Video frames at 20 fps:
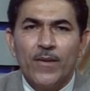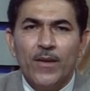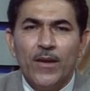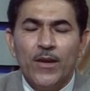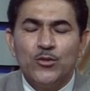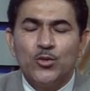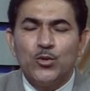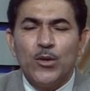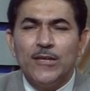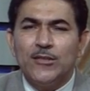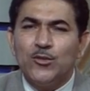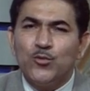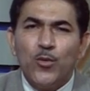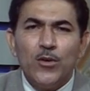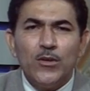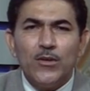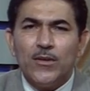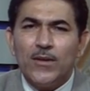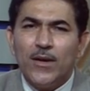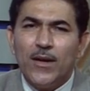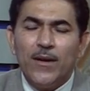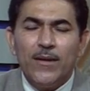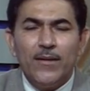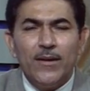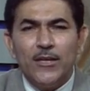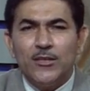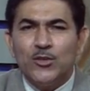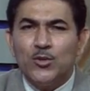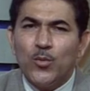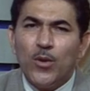So it's
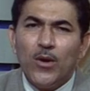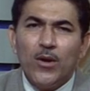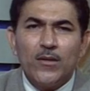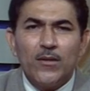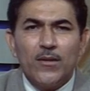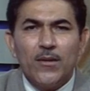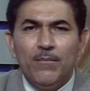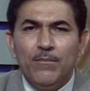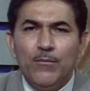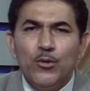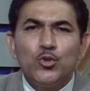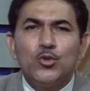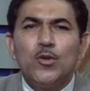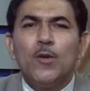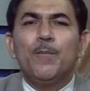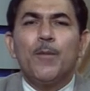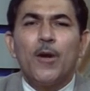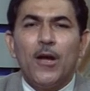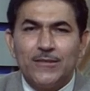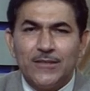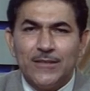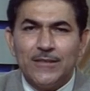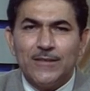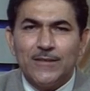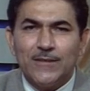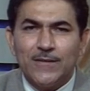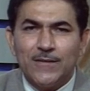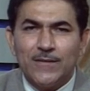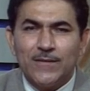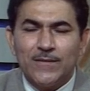what mutual
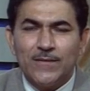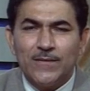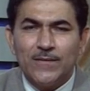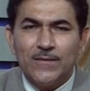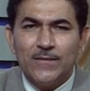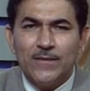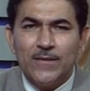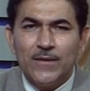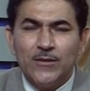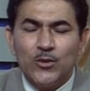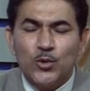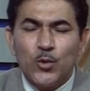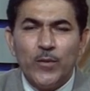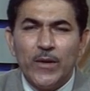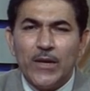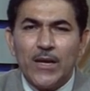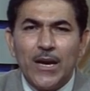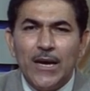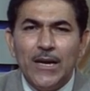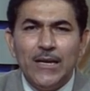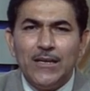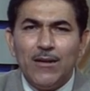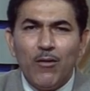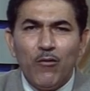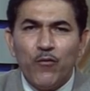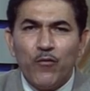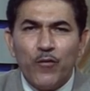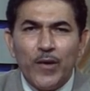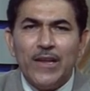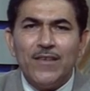process. So we can't
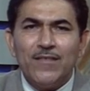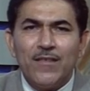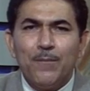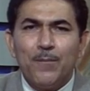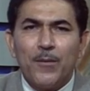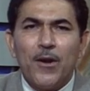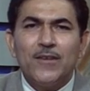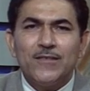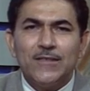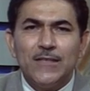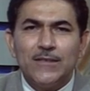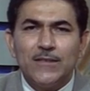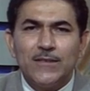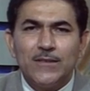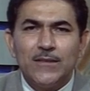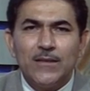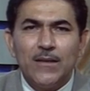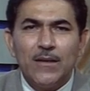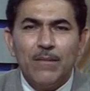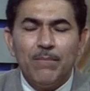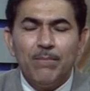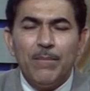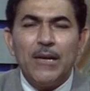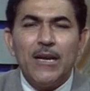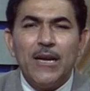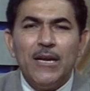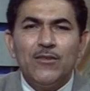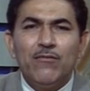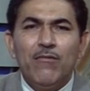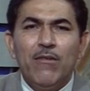freeze the process, but
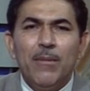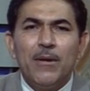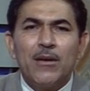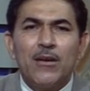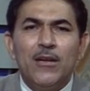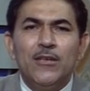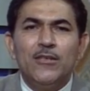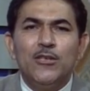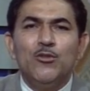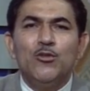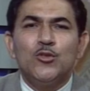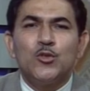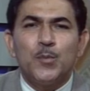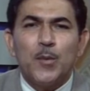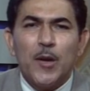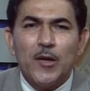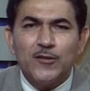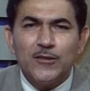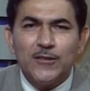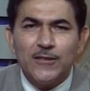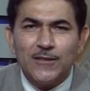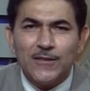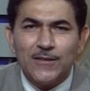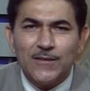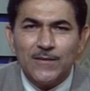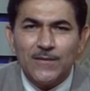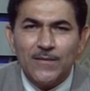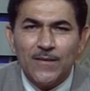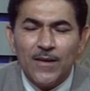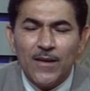it will be a continuous
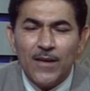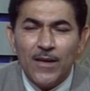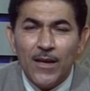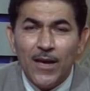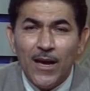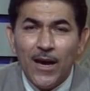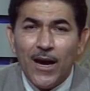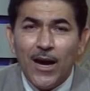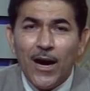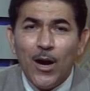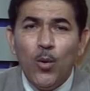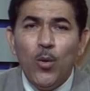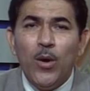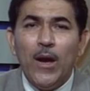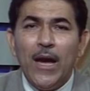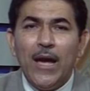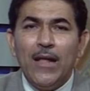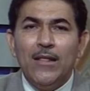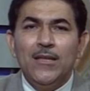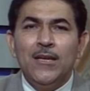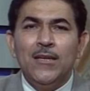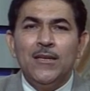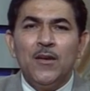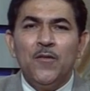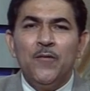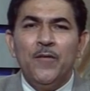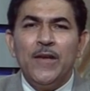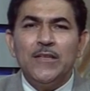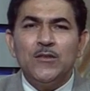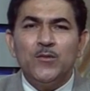process. How healthy
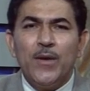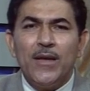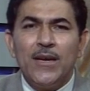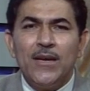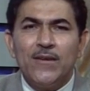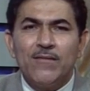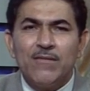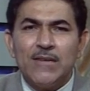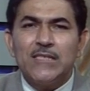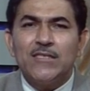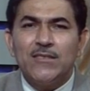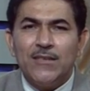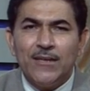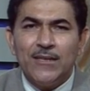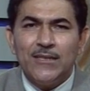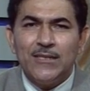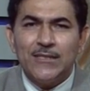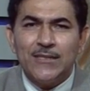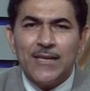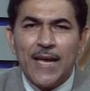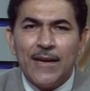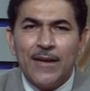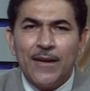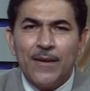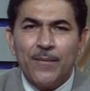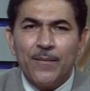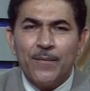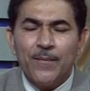interface we are interested in designing.